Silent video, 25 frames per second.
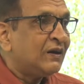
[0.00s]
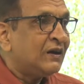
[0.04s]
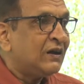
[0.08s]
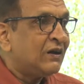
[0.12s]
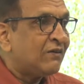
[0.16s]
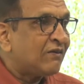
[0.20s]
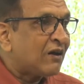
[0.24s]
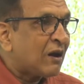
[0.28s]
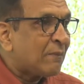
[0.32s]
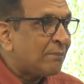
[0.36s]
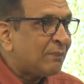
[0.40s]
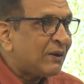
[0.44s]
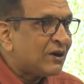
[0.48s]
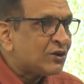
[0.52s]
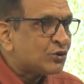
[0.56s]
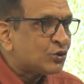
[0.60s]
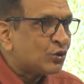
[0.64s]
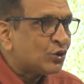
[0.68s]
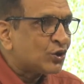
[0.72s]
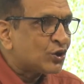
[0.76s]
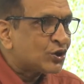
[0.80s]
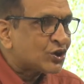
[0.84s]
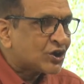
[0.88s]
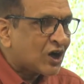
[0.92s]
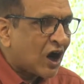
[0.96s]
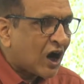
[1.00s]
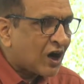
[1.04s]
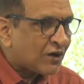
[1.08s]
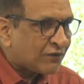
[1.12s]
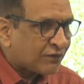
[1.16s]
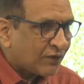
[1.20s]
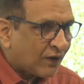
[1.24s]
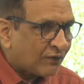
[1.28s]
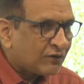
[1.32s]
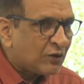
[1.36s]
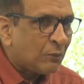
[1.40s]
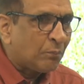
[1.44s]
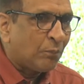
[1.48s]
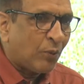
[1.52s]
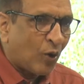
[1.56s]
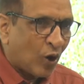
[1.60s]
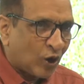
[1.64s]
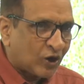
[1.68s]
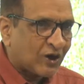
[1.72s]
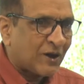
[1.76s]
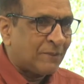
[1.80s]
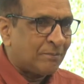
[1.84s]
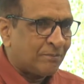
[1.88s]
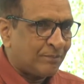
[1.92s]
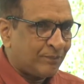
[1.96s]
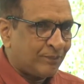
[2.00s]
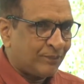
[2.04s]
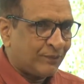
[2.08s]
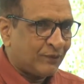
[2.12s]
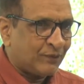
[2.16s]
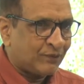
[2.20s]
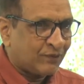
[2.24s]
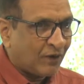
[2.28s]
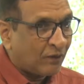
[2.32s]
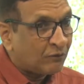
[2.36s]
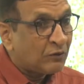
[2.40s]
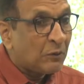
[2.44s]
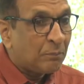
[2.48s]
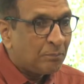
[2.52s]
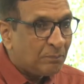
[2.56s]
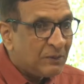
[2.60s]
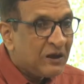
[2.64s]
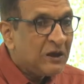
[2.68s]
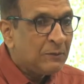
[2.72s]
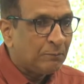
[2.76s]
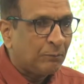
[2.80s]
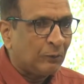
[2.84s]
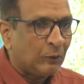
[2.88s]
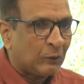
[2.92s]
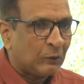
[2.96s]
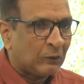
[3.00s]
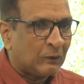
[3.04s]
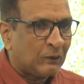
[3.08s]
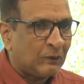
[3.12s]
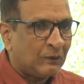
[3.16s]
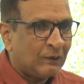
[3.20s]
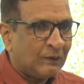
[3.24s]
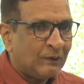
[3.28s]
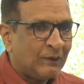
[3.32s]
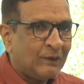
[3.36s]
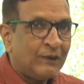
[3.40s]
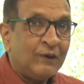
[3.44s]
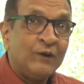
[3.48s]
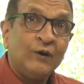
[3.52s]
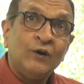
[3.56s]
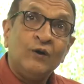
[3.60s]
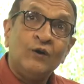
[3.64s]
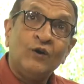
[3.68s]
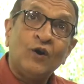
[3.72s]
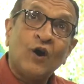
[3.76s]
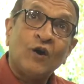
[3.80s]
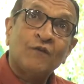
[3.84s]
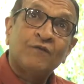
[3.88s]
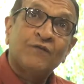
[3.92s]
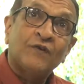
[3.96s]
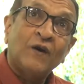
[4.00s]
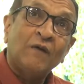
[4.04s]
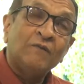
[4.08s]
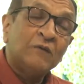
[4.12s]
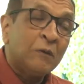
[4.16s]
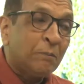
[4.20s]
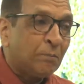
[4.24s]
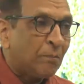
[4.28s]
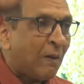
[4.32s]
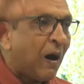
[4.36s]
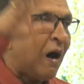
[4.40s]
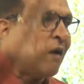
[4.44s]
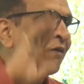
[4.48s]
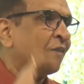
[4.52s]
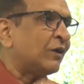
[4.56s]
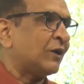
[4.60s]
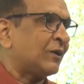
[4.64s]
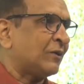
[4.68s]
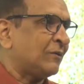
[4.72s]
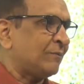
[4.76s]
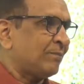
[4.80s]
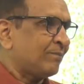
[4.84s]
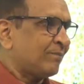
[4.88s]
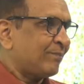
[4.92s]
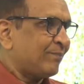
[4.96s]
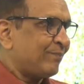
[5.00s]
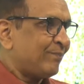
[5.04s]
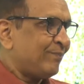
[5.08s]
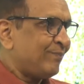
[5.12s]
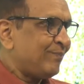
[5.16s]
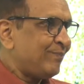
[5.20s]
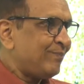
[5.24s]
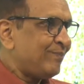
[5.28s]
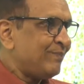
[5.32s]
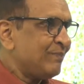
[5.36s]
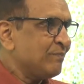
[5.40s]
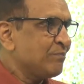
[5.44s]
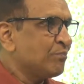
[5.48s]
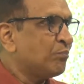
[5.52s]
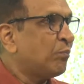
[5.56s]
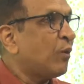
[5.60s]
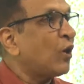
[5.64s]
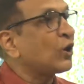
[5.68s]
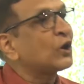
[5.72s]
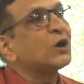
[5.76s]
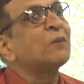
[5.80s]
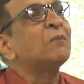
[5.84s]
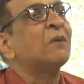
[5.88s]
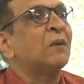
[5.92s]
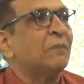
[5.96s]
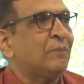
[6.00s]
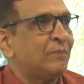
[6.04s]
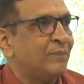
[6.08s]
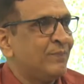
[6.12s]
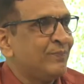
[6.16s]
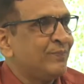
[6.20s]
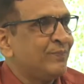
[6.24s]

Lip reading: Development should start from the bottom, from the people, not from the power. Bottom up.